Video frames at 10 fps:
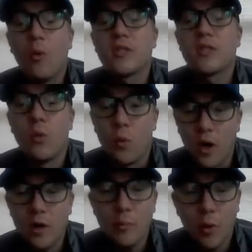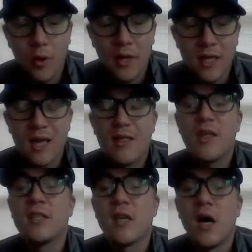what's the one point
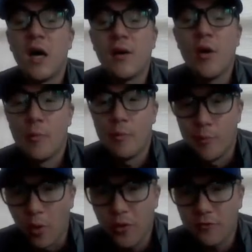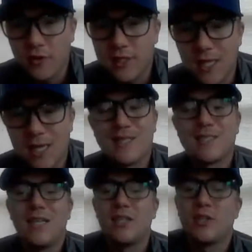that is on both of these
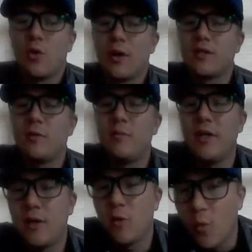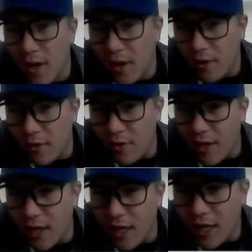lines? It's going to be where
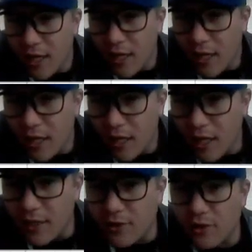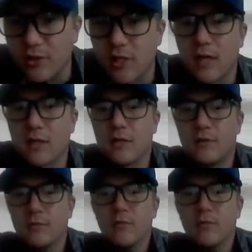they intersect,